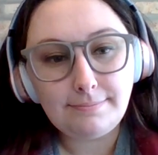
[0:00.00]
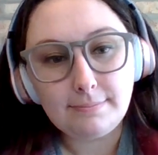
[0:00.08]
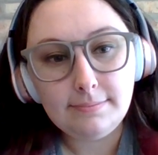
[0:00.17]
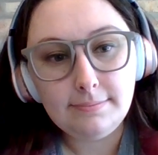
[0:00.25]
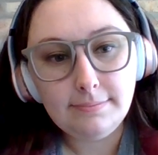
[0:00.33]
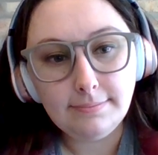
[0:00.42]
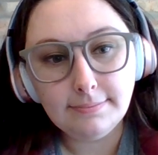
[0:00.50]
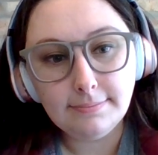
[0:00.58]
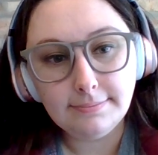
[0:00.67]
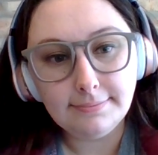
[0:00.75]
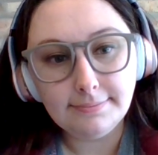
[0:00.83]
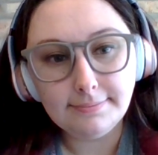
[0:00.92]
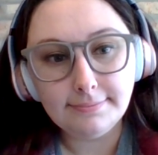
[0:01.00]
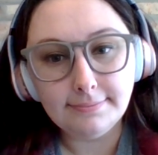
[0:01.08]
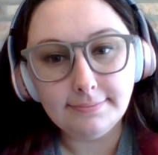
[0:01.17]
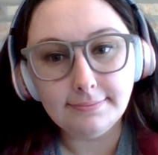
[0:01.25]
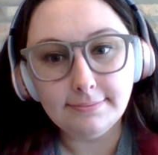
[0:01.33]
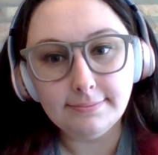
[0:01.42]

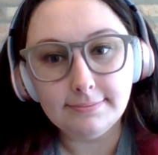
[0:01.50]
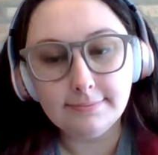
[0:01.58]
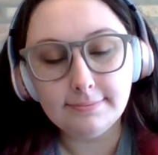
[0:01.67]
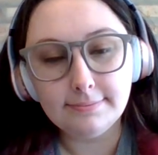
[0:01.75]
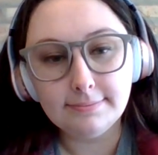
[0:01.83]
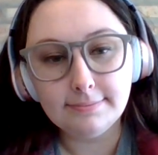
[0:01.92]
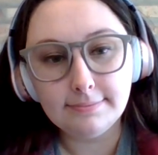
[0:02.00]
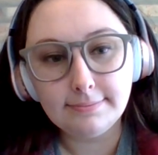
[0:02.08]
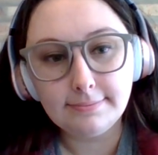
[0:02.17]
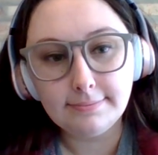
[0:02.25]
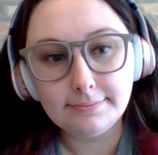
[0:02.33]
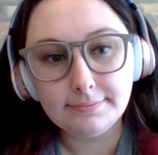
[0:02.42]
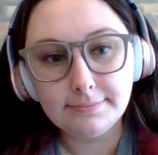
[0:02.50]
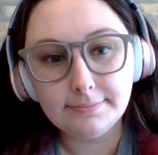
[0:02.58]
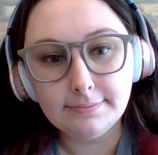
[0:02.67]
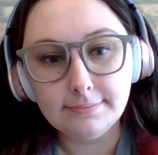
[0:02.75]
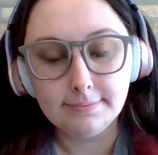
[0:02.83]
The person shown says nothing.